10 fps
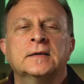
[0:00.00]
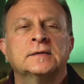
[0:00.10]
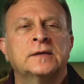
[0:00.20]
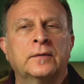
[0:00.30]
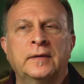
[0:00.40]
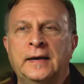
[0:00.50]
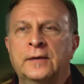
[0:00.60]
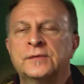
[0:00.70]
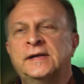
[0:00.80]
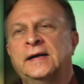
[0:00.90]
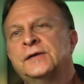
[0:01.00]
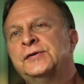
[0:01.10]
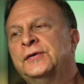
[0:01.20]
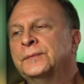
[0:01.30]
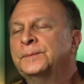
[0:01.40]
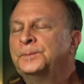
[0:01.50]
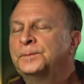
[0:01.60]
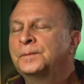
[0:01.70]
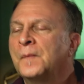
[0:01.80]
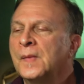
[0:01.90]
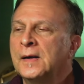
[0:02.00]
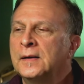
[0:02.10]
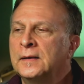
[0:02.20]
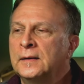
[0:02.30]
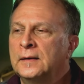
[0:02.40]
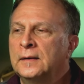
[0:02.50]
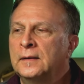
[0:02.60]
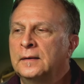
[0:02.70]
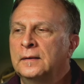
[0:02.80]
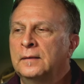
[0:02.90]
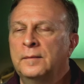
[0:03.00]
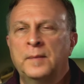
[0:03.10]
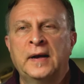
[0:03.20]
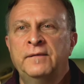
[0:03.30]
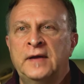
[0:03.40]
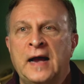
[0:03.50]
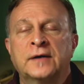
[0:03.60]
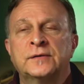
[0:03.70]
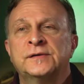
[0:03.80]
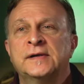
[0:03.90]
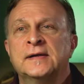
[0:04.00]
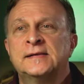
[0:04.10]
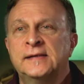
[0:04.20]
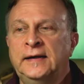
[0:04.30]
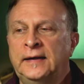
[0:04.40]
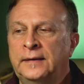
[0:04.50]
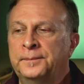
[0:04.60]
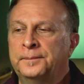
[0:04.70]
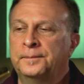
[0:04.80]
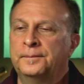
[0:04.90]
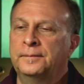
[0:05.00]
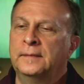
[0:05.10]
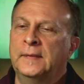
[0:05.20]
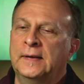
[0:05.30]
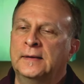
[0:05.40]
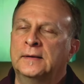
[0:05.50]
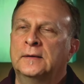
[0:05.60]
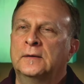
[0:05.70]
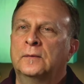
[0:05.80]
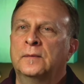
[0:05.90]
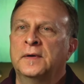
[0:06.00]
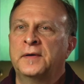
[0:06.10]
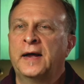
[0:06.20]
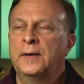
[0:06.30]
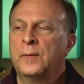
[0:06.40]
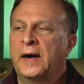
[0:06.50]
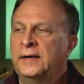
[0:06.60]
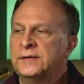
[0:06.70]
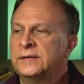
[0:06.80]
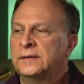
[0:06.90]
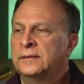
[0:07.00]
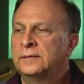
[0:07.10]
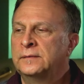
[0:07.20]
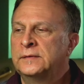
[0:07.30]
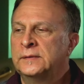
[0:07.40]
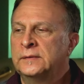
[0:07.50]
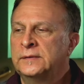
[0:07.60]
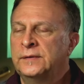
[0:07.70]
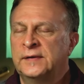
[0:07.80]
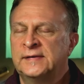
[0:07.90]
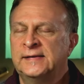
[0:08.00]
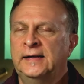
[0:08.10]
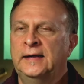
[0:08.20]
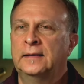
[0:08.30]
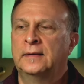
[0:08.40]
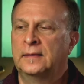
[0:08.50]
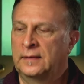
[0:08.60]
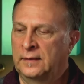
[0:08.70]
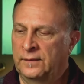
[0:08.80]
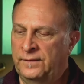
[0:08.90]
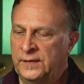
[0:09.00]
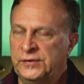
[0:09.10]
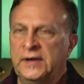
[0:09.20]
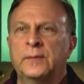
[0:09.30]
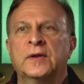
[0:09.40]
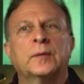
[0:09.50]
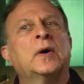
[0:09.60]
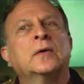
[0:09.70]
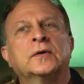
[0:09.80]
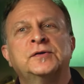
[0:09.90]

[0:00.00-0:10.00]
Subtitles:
So here's the issue. Many of the actors in the scene, when they're getting ready to do the scene, they're fidgeting with their poker